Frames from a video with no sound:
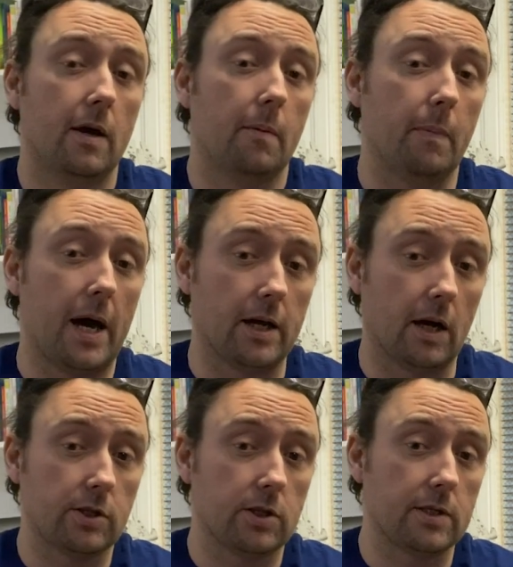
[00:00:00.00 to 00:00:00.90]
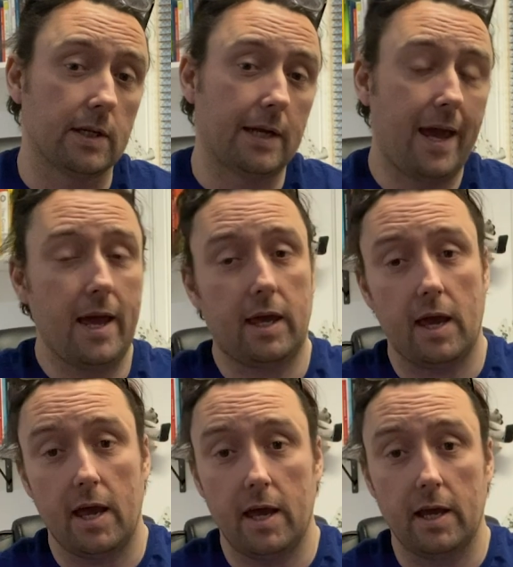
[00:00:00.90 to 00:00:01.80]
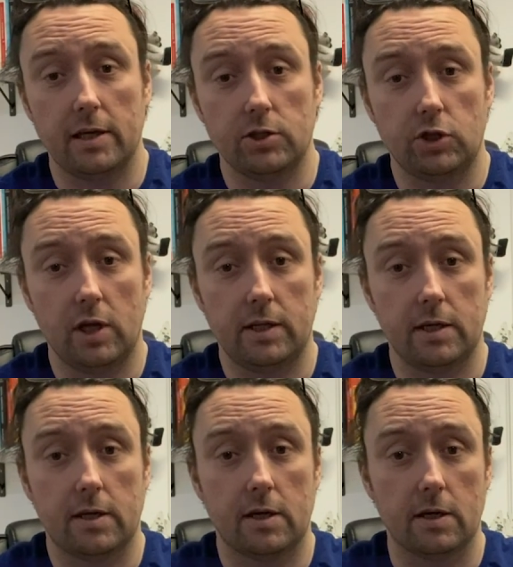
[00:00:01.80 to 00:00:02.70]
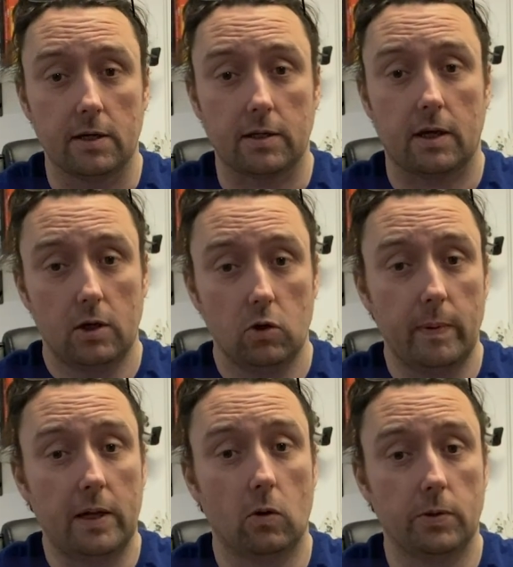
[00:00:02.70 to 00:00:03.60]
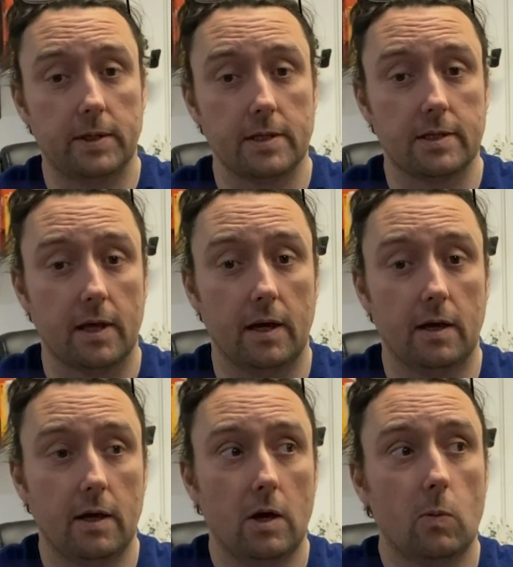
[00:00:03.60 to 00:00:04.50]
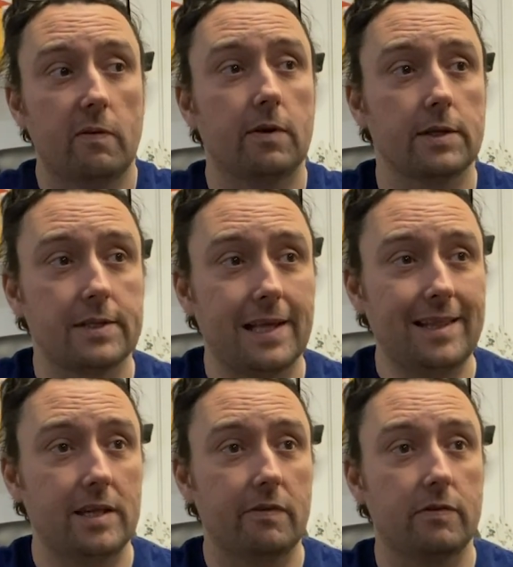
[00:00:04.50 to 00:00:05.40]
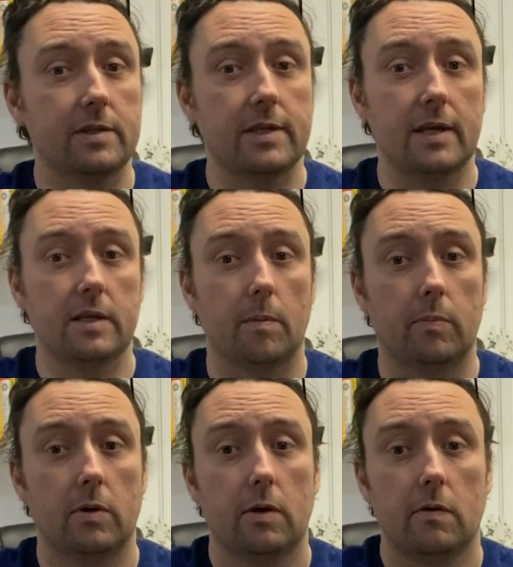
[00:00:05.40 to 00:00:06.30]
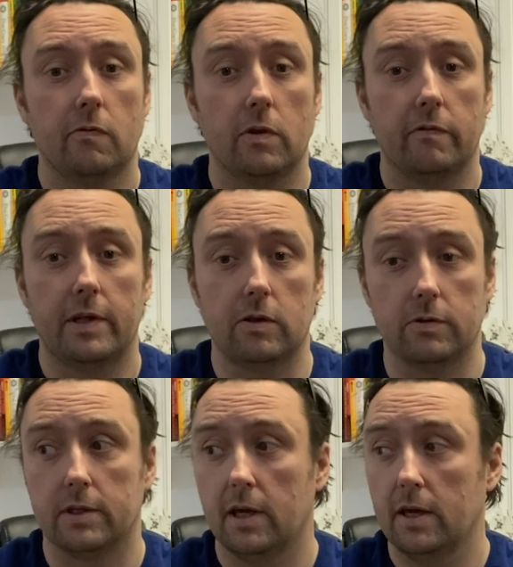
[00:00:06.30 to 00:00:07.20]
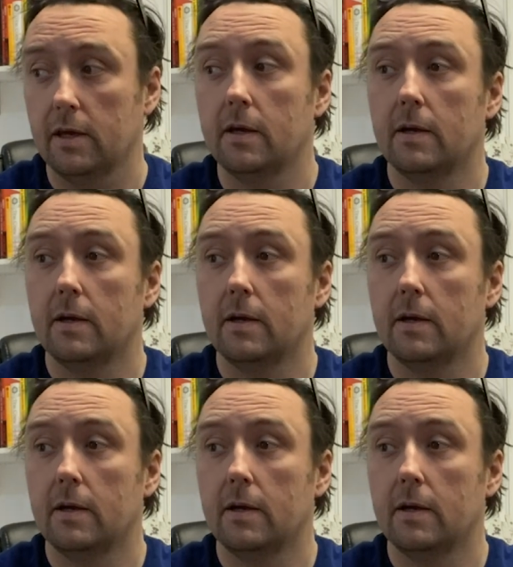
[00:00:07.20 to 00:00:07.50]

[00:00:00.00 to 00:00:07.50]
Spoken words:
Barry Hutchison, aka JD Kirk. You may notice that we've got a slightly different setup for the video today.